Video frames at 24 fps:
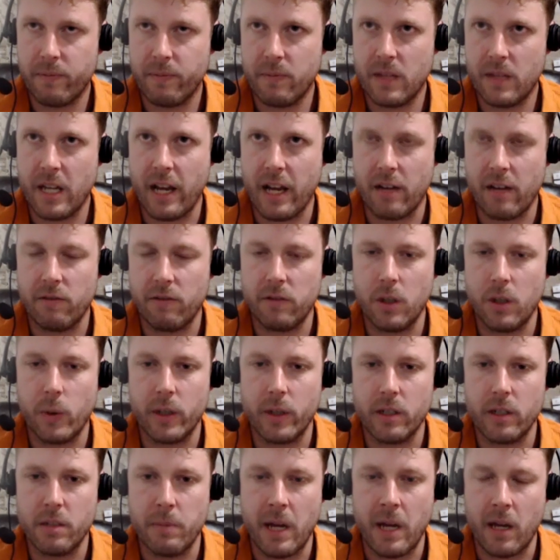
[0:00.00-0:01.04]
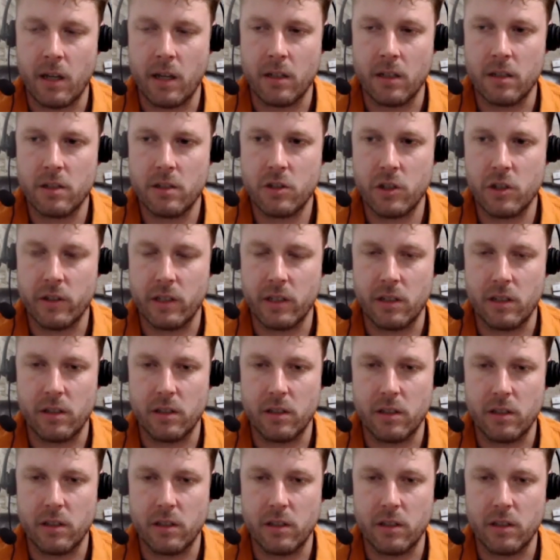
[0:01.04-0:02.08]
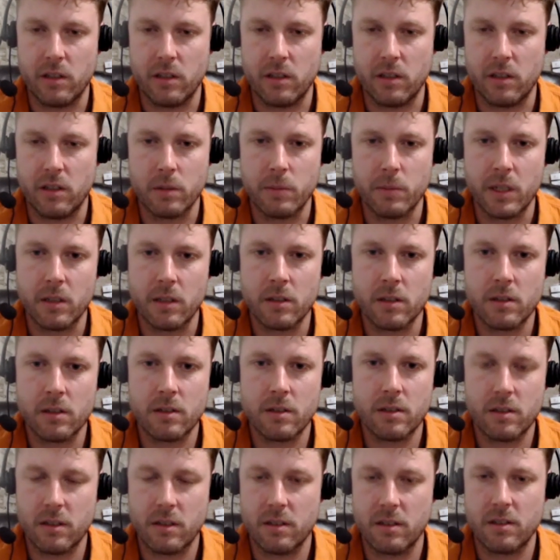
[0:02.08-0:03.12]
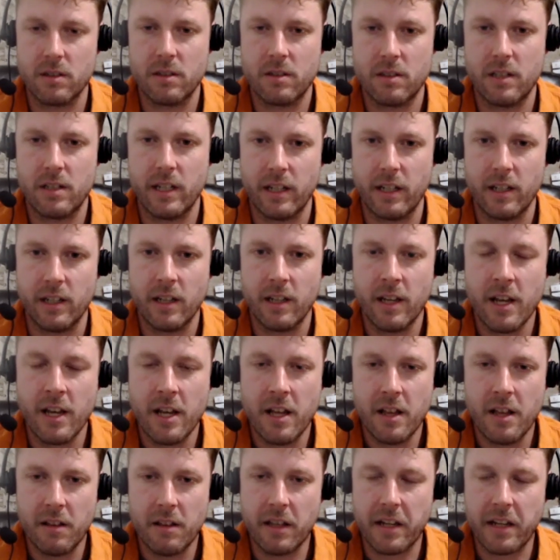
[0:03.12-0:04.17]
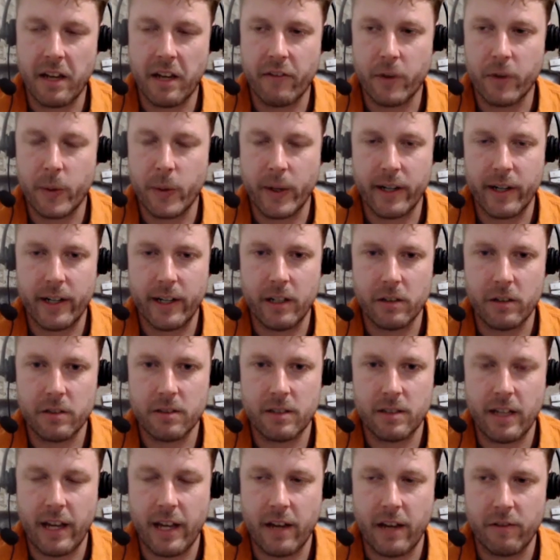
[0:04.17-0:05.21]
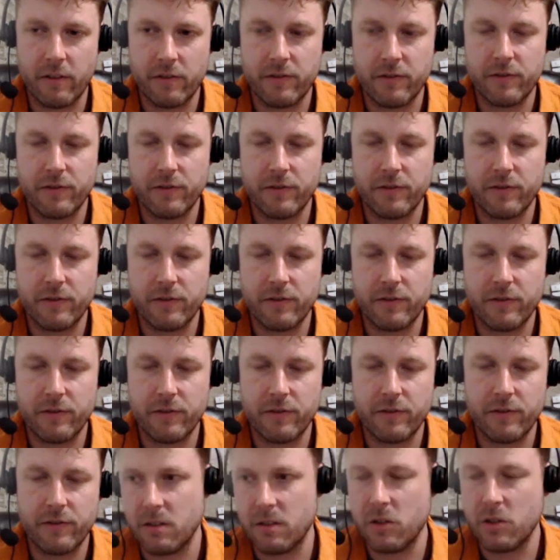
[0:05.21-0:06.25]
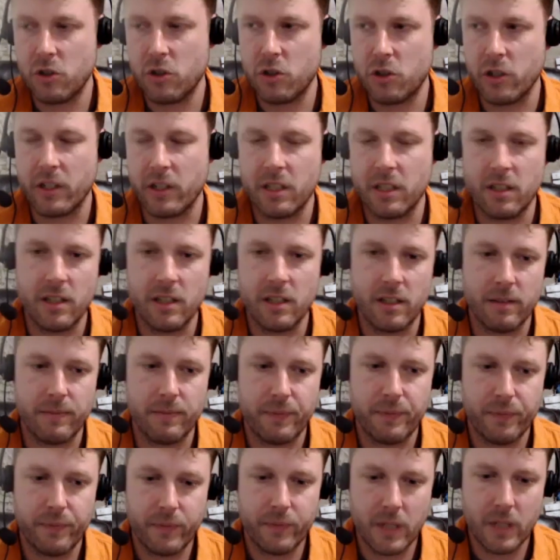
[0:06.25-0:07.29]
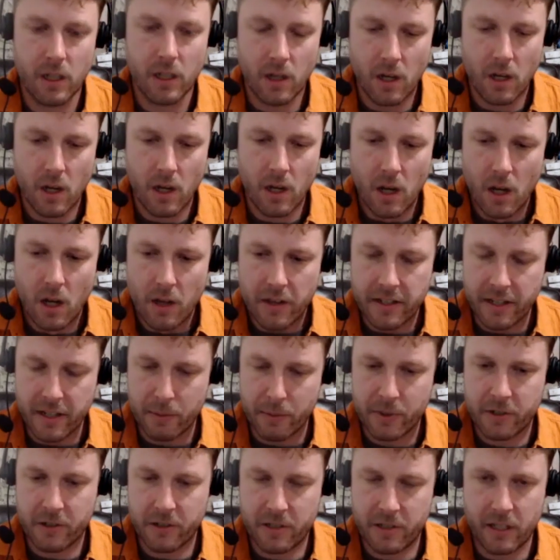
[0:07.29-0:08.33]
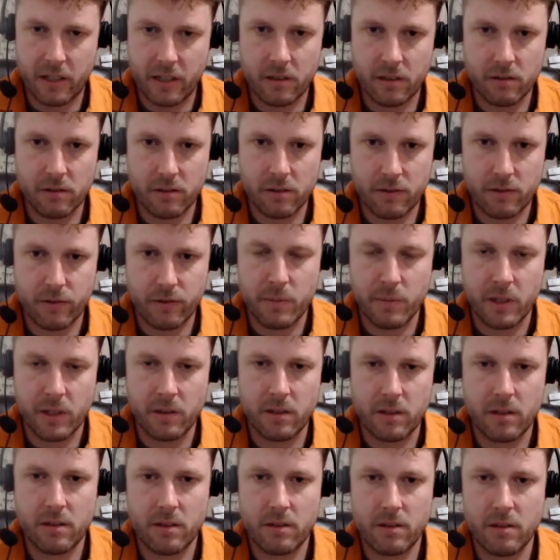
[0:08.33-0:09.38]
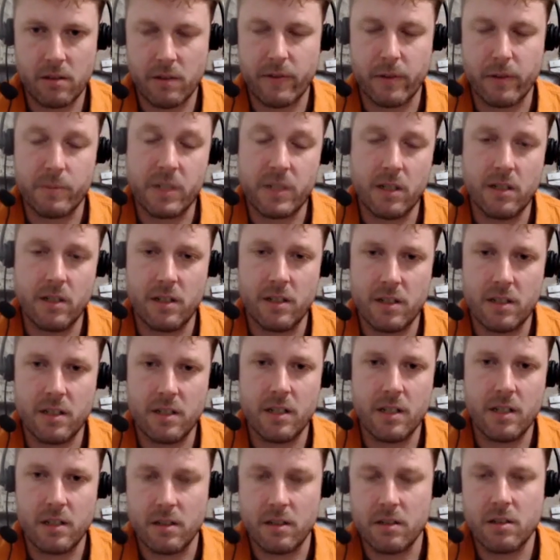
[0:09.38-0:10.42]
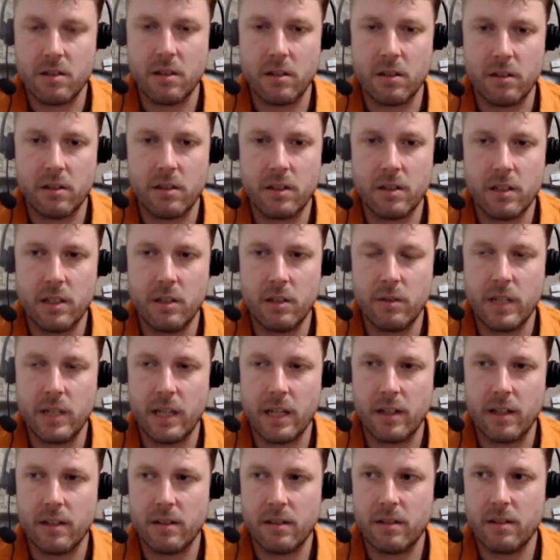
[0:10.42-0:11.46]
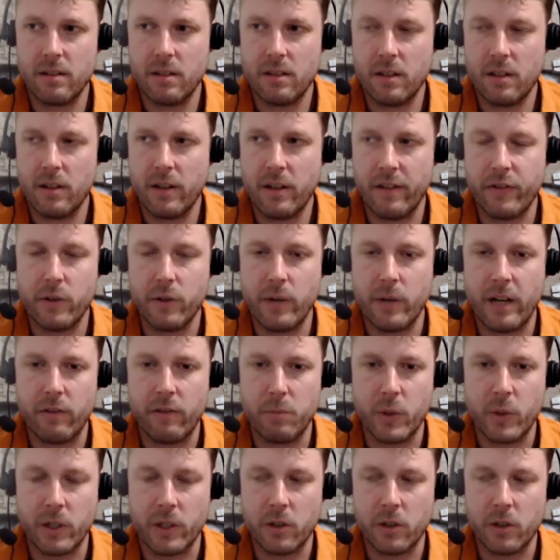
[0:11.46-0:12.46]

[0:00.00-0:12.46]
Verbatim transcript: they have lower demands during their cooler months. They, like everywhere else, they have during the temperature cycles from season to season. So you get, if you have more